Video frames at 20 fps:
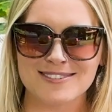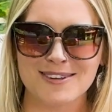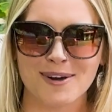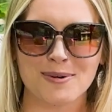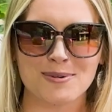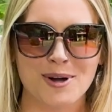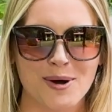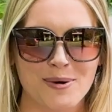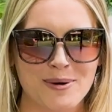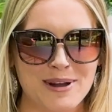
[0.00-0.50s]

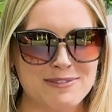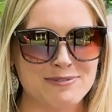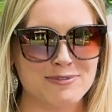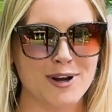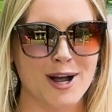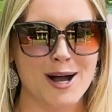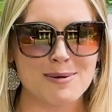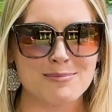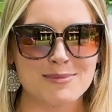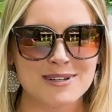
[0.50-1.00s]
So going
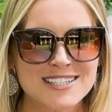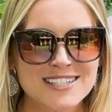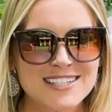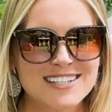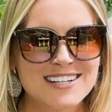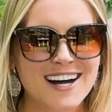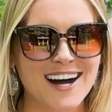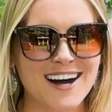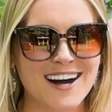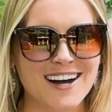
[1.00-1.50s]
from
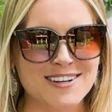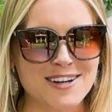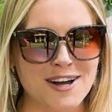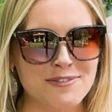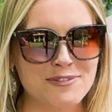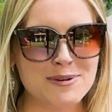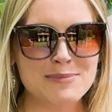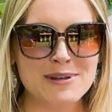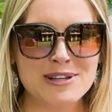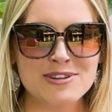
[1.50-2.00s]
a
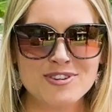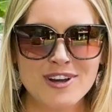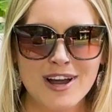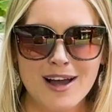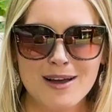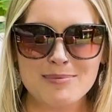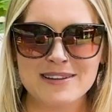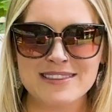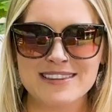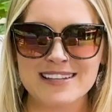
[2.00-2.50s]
government
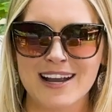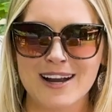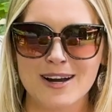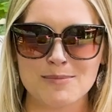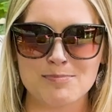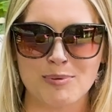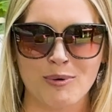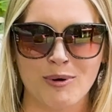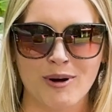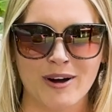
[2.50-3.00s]
job at the
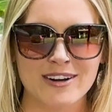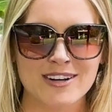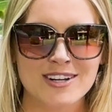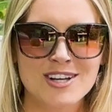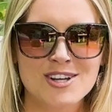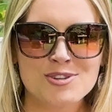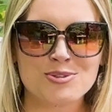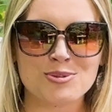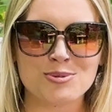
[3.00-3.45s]
airport